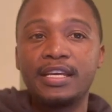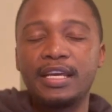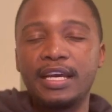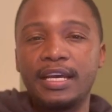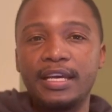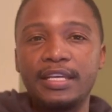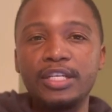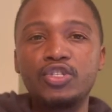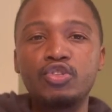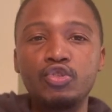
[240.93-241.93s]
uh,
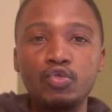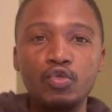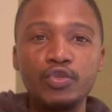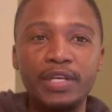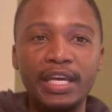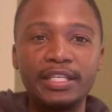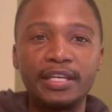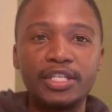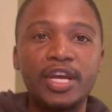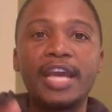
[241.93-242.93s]
is used
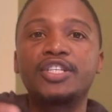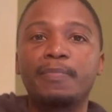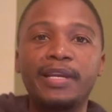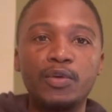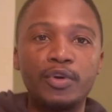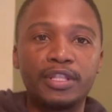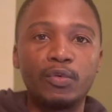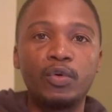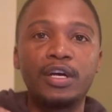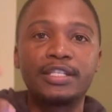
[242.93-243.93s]
interchangeably with the
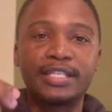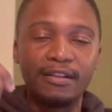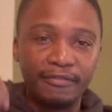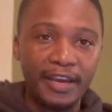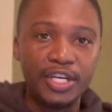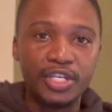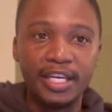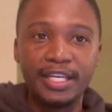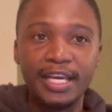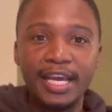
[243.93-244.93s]
word
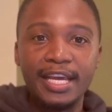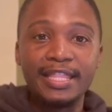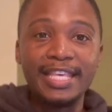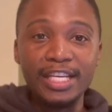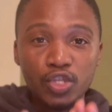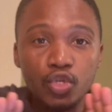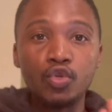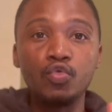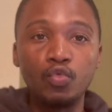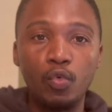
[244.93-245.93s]
salvation, these
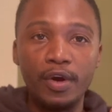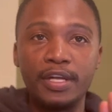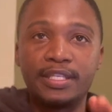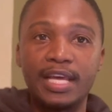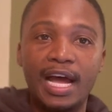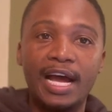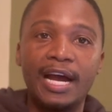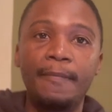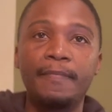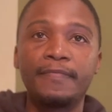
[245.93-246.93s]
two words
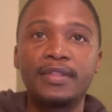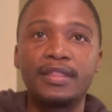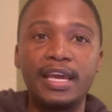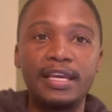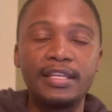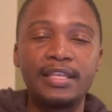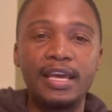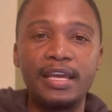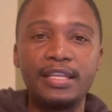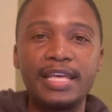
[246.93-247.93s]
um, they,
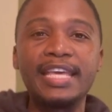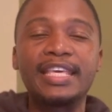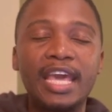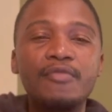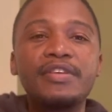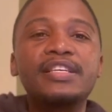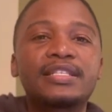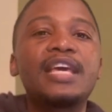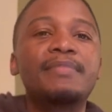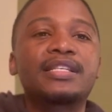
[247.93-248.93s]
they, they carry the
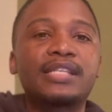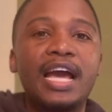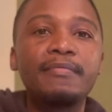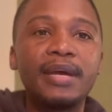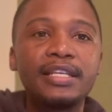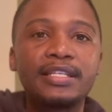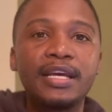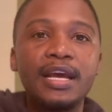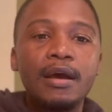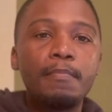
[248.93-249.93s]
same assignment
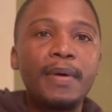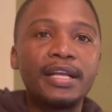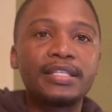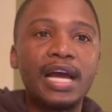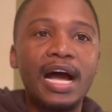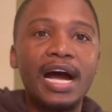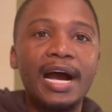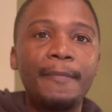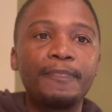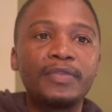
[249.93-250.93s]
but
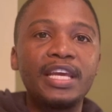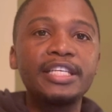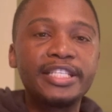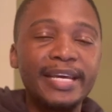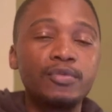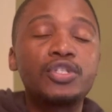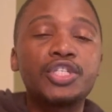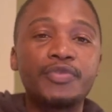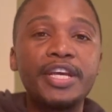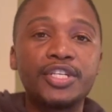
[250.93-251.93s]
um, in
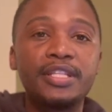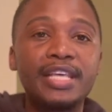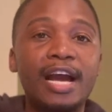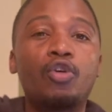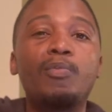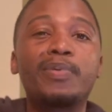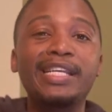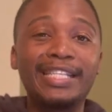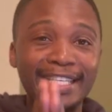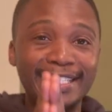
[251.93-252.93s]
demonstration they are
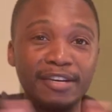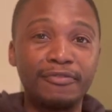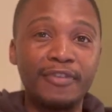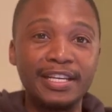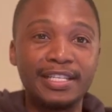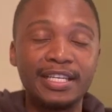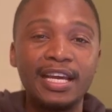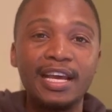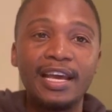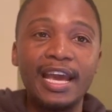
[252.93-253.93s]
completely different
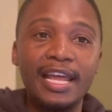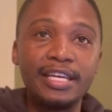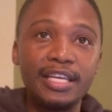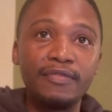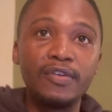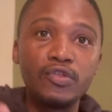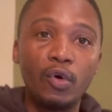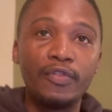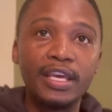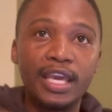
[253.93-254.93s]
and even
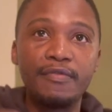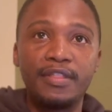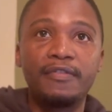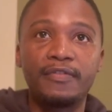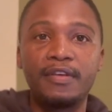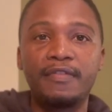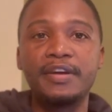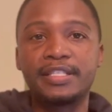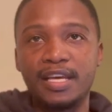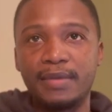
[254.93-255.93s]
though they carry the, the very
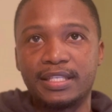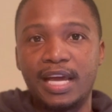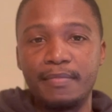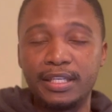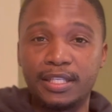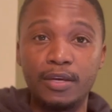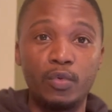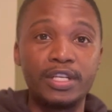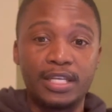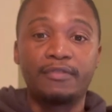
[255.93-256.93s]
same assignment the
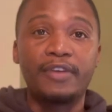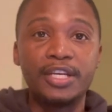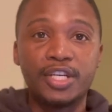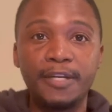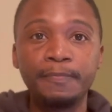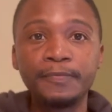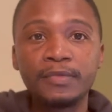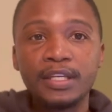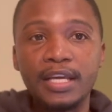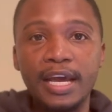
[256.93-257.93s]
word salvation
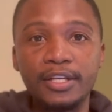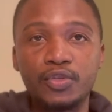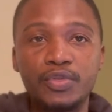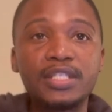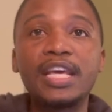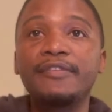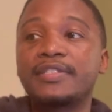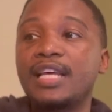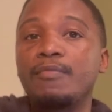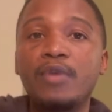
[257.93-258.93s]
uh, to save
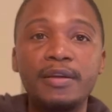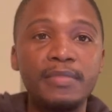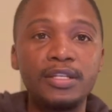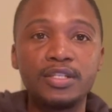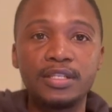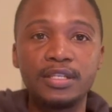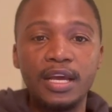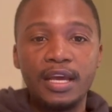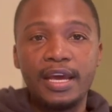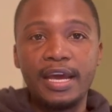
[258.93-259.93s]
someone means
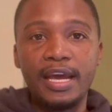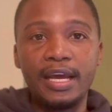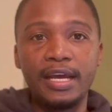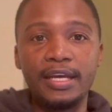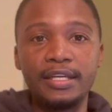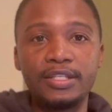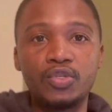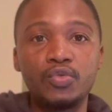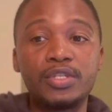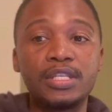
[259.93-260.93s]
uh, is
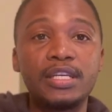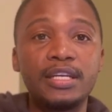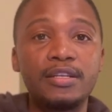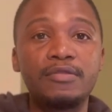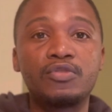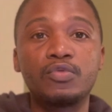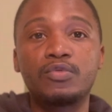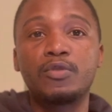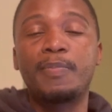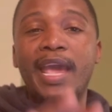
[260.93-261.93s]
to, to,
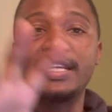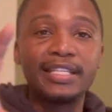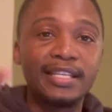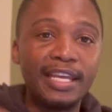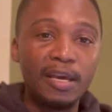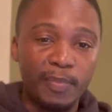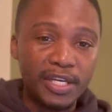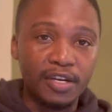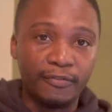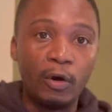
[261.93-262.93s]
to paint it in a
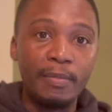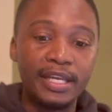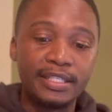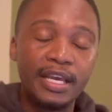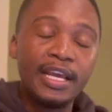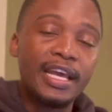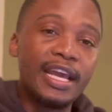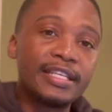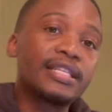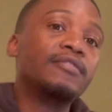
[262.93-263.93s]
picture format. Uh,
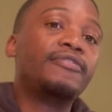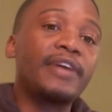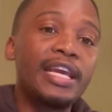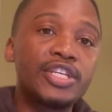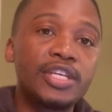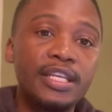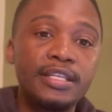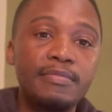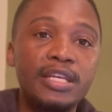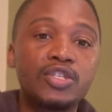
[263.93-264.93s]

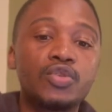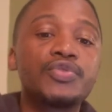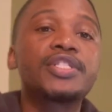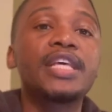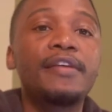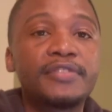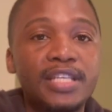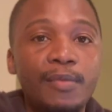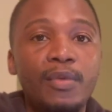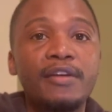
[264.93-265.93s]
salvation means to save
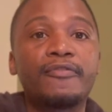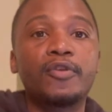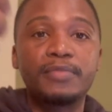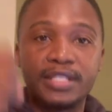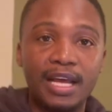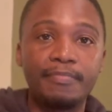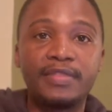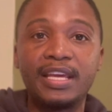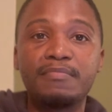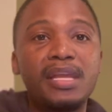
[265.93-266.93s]
someone from
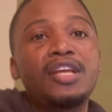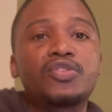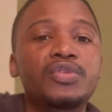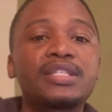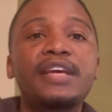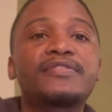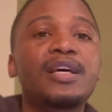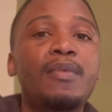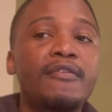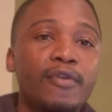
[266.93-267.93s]
something, meaning to save
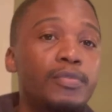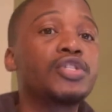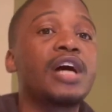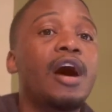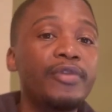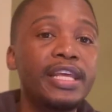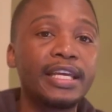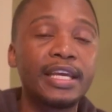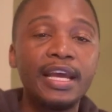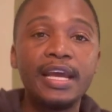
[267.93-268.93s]
someone from drowning.